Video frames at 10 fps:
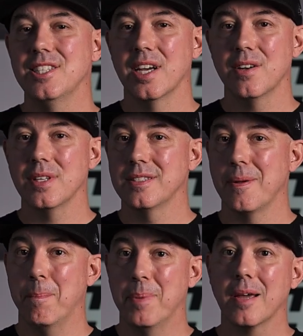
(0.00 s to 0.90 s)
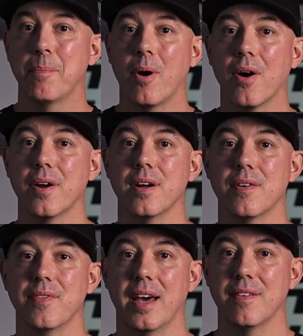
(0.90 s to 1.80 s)
general is a big part
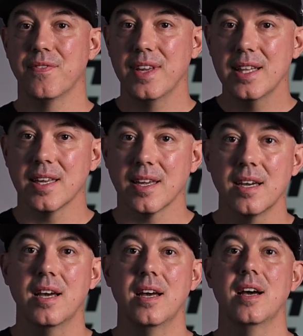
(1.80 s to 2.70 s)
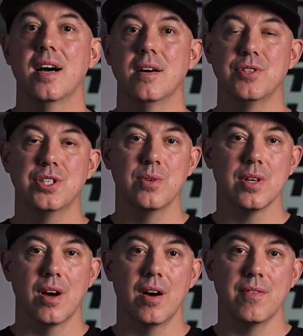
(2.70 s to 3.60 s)
of that feeling of
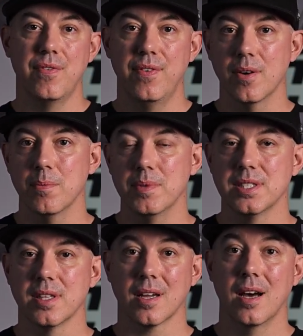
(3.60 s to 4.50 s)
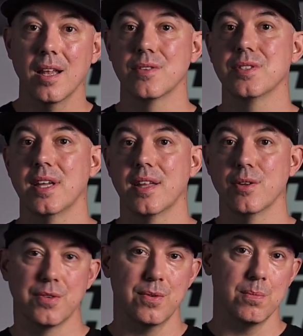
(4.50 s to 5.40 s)
shooting on film, is the colors that
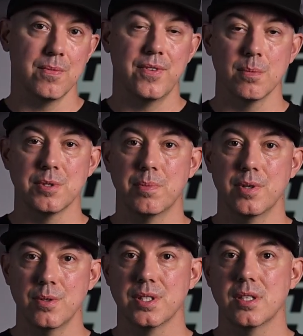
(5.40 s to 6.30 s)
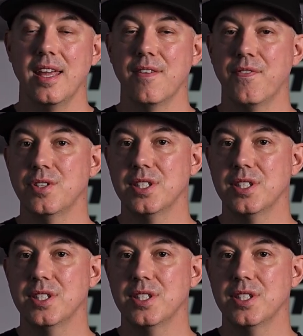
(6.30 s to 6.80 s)
those films produced. If you